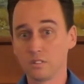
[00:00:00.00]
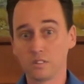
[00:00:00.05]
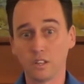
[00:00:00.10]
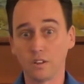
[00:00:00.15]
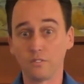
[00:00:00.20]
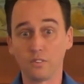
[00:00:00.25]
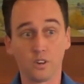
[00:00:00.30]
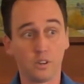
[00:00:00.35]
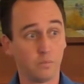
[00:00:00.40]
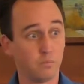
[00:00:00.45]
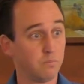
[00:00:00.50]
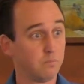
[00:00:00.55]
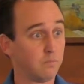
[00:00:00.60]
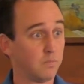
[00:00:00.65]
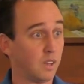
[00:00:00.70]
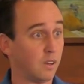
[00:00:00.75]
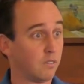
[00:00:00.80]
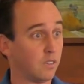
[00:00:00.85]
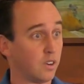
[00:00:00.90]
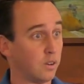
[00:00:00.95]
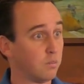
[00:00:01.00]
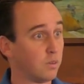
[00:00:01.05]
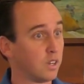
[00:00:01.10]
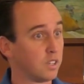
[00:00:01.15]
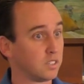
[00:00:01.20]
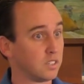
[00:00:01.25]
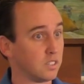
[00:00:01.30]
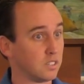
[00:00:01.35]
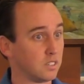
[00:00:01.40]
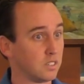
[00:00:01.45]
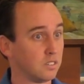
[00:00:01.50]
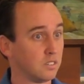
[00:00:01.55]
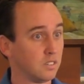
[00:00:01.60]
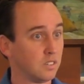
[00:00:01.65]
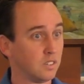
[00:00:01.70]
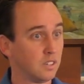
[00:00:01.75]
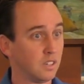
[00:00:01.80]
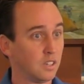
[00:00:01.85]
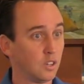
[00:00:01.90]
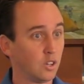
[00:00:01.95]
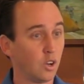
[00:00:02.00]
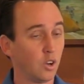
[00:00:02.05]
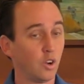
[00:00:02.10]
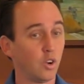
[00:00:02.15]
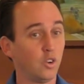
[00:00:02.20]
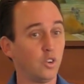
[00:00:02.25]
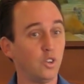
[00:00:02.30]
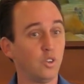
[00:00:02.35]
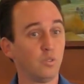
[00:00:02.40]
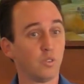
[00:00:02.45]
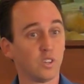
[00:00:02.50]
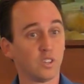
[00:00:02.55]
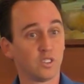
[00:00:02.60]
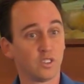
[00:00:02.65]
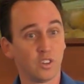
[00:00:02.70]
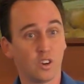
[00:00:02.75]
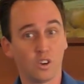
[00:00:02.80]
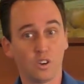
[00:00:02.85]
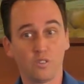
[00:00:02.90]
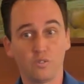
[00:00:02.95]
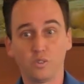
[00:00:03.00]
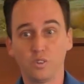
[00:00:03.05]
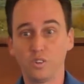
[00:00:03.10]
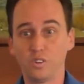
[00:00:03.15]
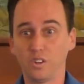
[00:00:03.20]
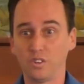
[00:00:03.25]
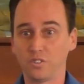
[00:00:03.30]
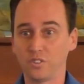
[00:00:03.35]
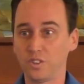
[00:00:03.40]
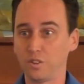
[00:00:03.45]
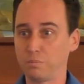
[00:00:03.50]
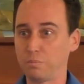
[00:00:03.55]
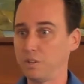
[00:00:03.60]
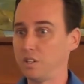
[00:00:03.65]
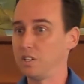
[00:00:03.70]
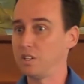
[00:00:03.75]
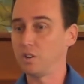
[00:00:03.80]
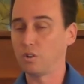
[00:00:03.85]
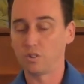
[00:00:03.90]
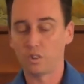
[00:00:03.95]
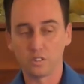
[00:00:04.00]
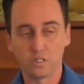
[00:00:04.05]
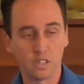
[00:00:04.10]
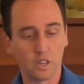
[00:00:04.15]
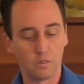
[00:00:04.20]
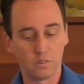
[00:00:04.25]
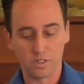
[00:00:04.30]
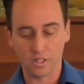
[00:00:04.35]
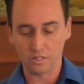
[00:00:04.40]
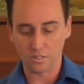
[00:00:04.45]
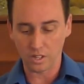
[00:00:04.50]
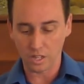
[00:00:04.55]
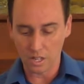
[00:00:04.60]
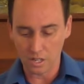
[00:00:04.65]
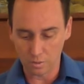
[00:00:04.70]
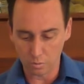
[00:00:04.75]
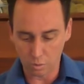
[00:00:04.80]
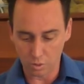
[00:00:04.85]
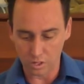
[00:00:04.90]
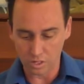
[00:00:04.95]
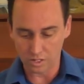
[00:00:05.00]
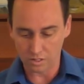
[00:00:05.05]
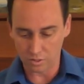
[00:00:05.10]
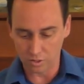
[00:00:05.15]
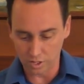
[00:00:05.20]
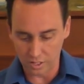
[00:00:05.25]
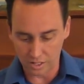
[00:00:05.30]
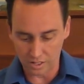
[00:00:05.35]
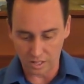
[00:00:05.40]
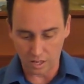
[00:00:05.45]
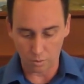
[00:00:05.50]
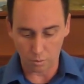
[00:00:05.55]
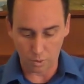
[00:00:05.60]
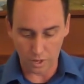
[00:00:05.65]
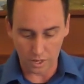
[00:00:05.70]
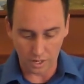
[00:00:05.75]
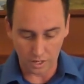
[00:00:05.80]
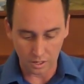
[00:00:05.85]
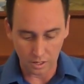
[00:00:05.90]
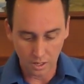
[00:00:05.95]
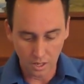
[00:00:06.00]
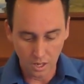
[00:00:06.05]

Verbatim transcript: Not very, not very much, is it? Who do you want to serve when you have self pity? No, because everything's inwardly, it's looking that way.